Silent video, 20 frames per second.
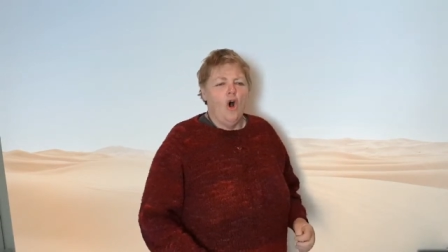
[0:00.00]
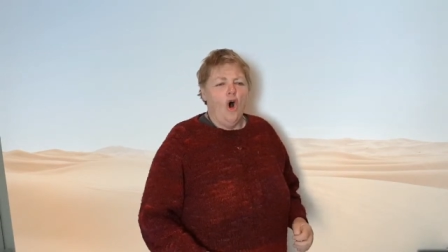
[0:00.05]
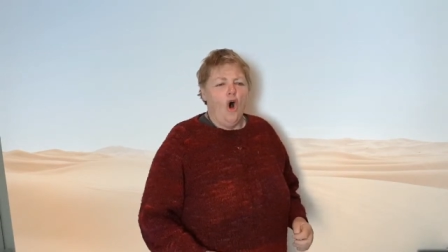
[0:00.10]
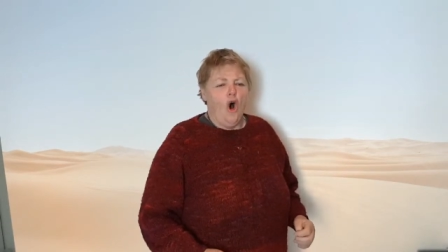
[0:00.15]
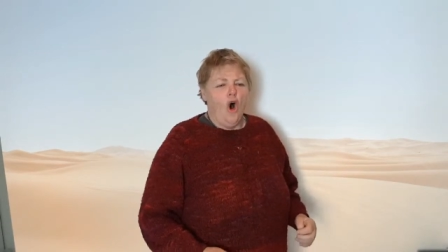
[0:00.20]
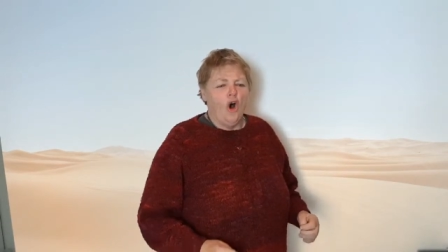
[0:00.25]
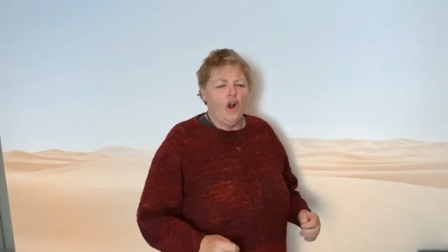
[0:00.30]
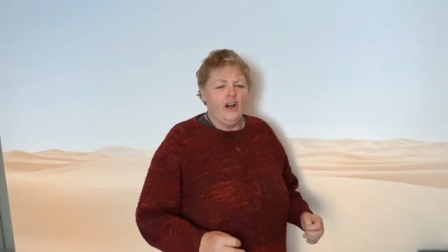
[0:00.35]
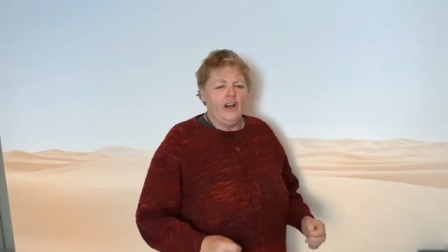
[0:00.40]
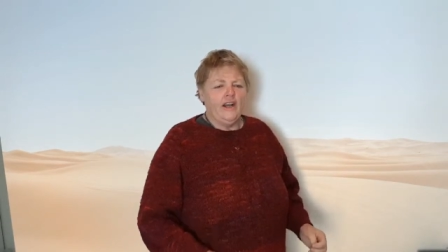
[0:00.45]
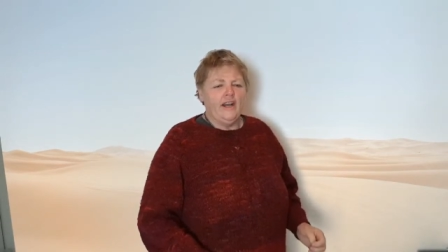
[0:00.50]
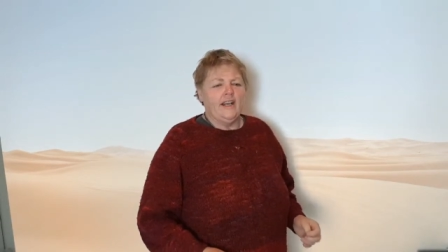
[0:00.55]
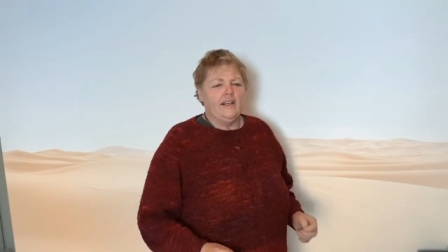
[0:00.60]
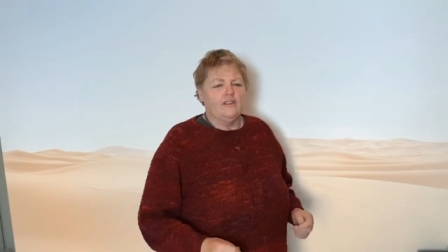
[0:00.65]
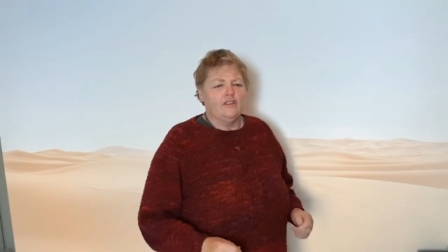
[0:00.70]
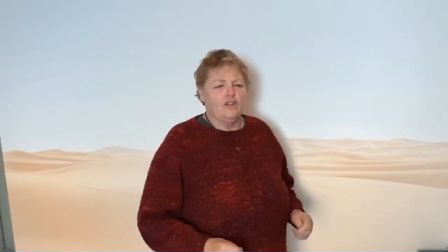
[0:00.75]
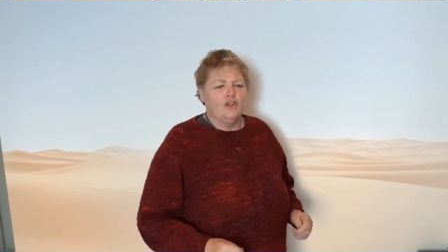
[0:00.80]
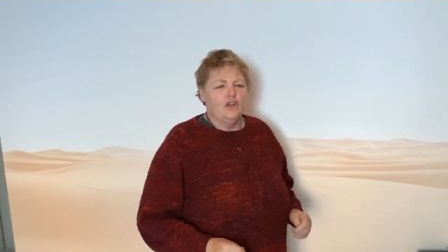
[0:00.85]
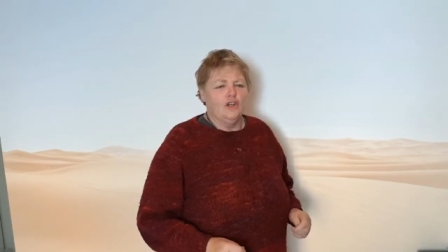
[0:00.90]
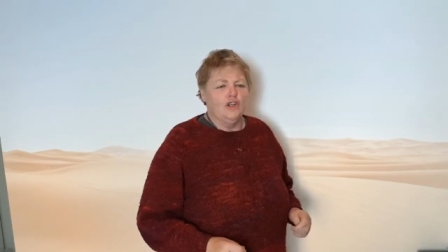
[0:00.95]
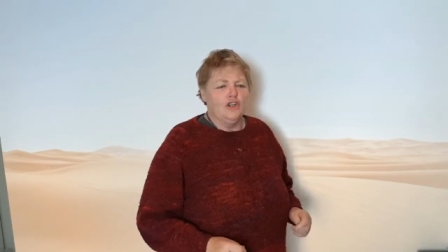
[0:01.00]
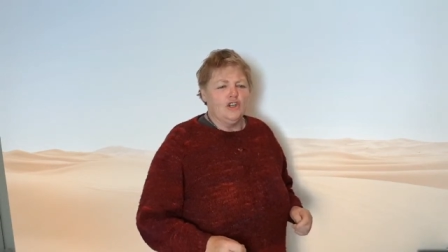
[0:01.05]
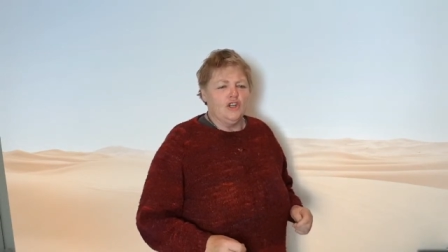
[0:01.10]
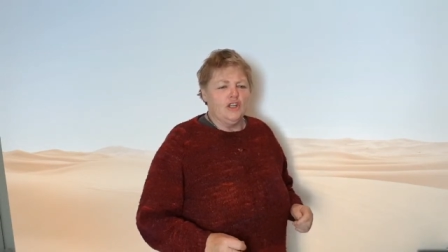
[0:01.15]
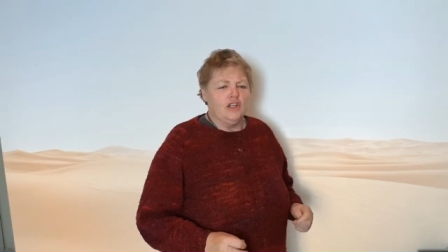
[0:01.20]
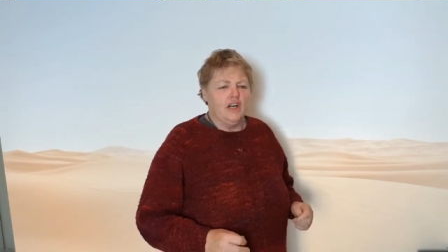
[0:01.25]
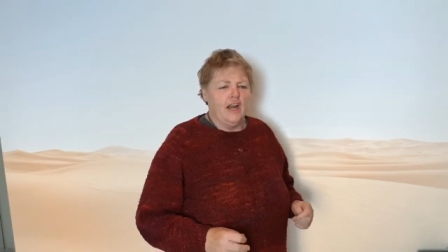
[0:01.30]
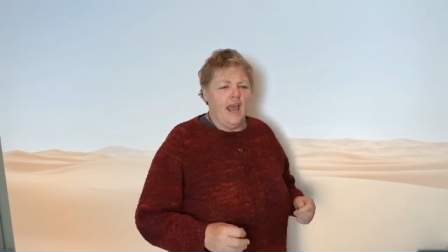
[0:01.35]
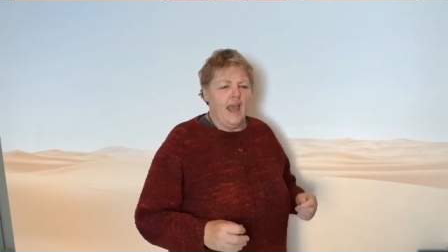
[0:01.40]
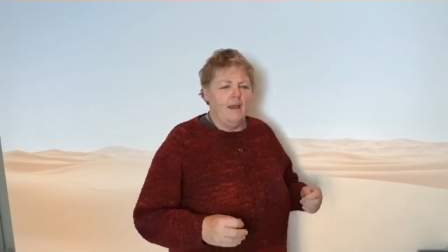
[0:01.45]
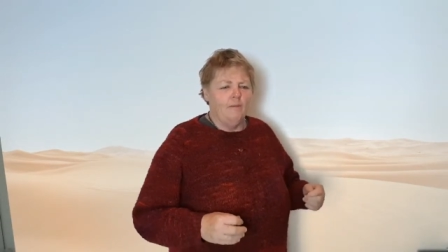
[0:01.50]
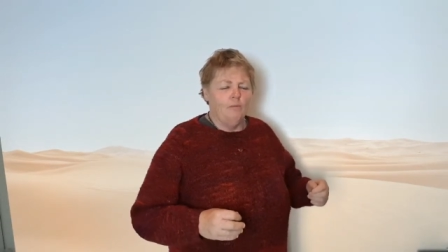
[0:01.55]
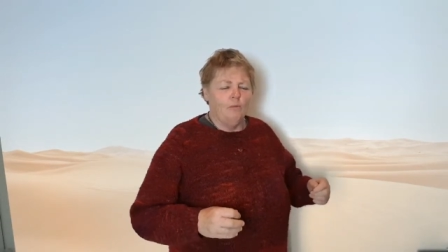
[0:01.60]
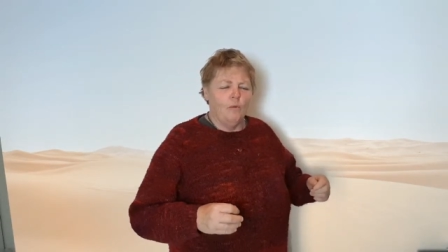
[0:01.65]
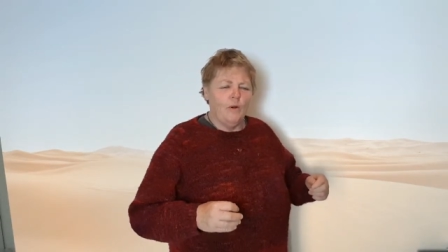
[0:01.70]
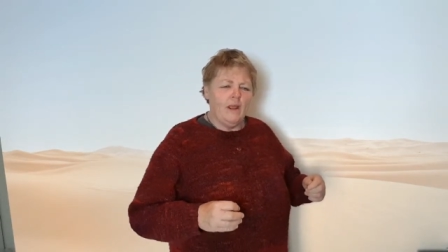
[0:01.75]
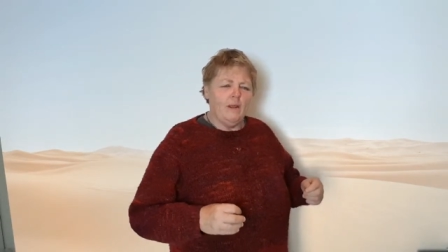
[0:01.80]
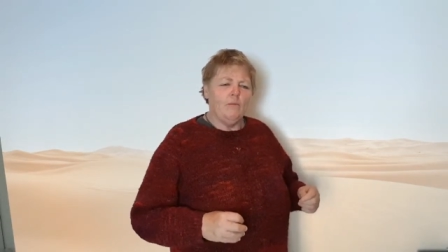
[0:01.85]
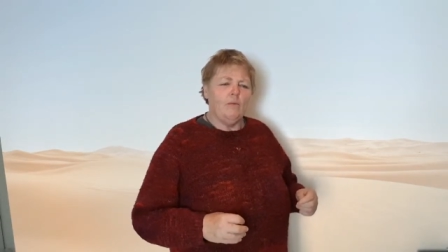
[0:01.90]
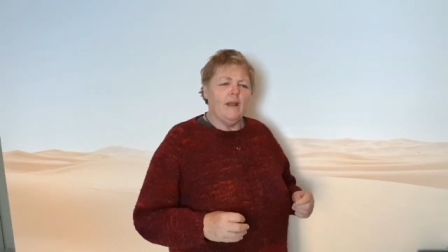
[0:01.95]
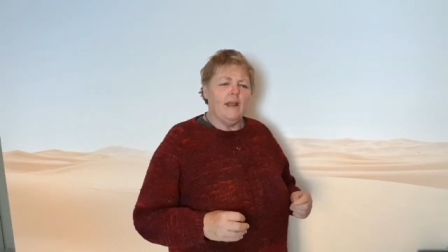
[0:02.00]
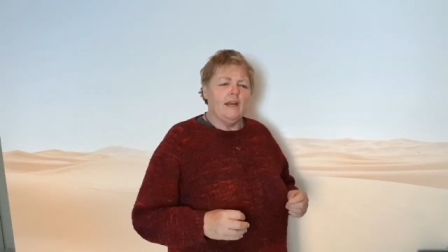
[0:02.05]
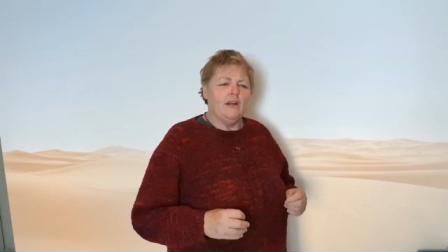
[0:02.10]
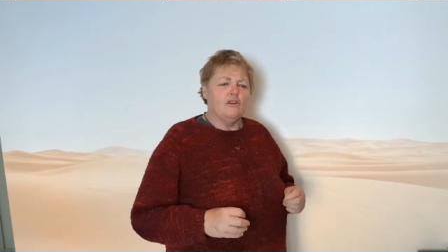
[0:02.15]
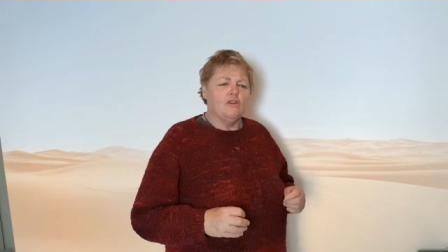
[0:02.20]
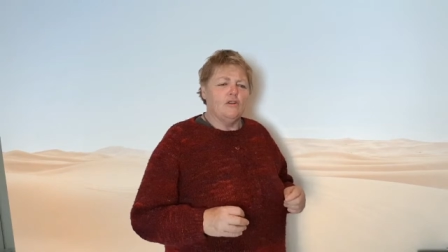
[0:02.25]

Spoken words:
on an excursion, and we went